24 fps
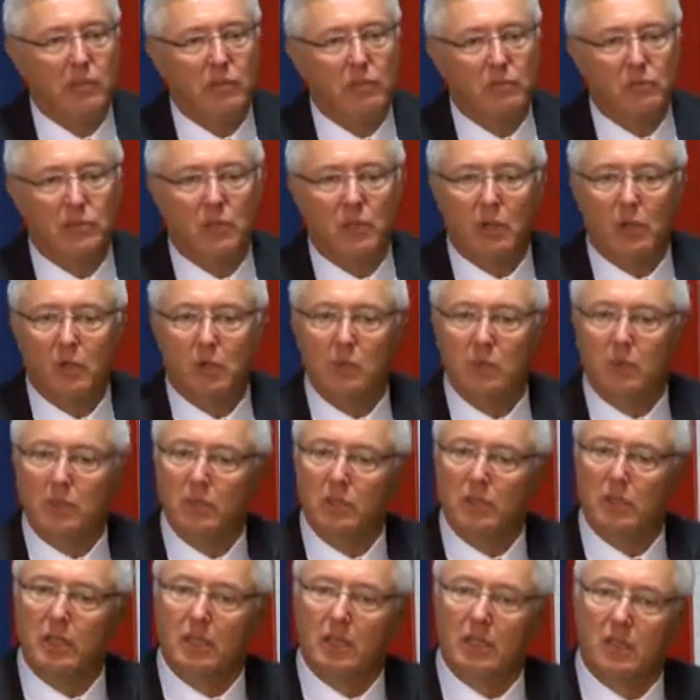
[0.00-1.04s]
don't know
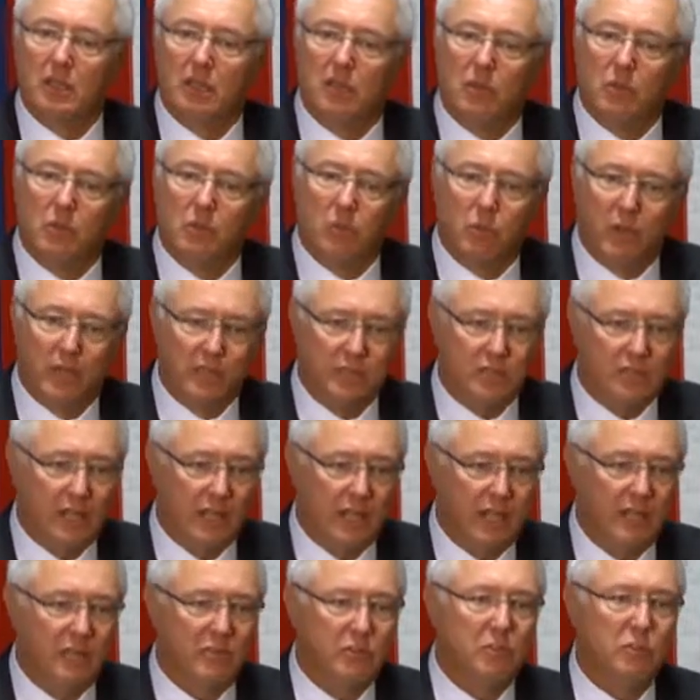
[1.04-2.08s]
what it's
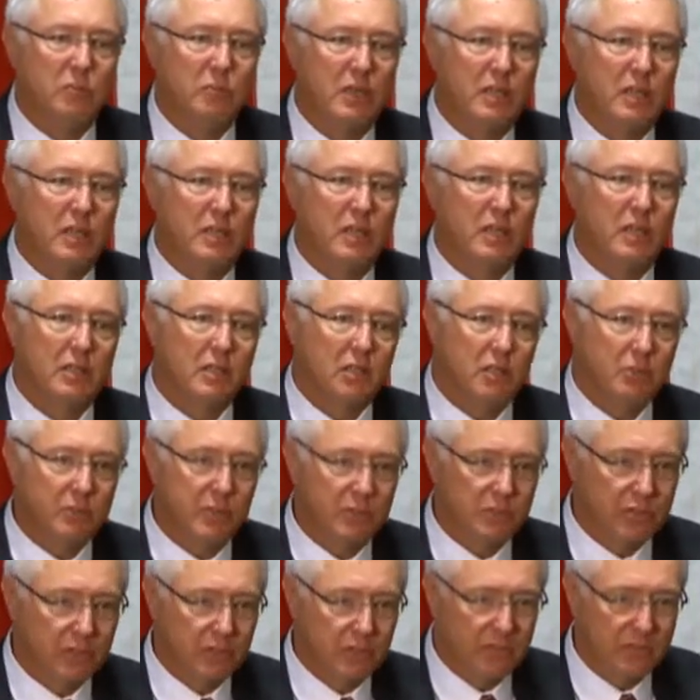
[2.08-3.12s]
like to be
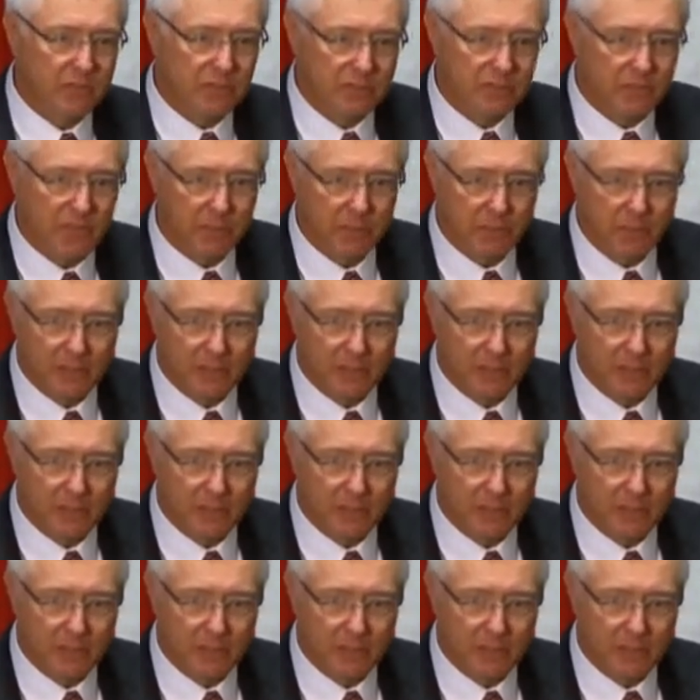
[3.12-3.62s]
Commissioner of the State